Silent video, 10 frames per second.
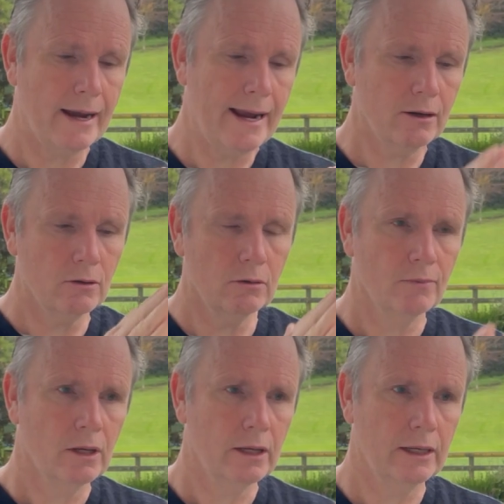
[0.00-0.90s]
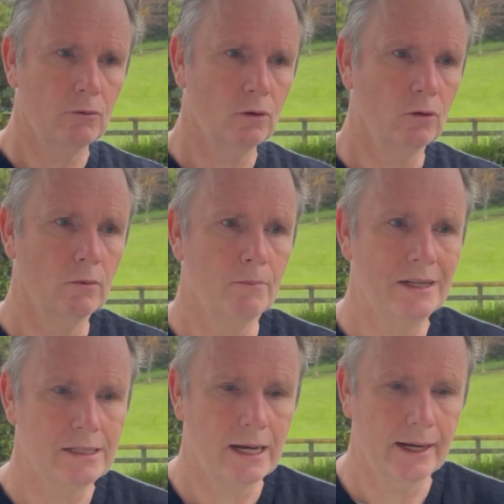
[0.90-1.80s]
angle, it will
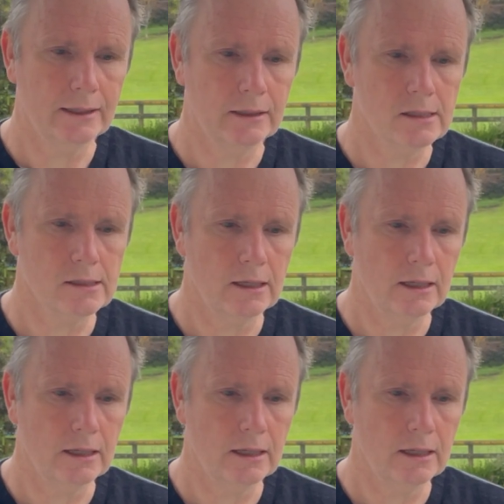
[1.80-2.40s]
maintain its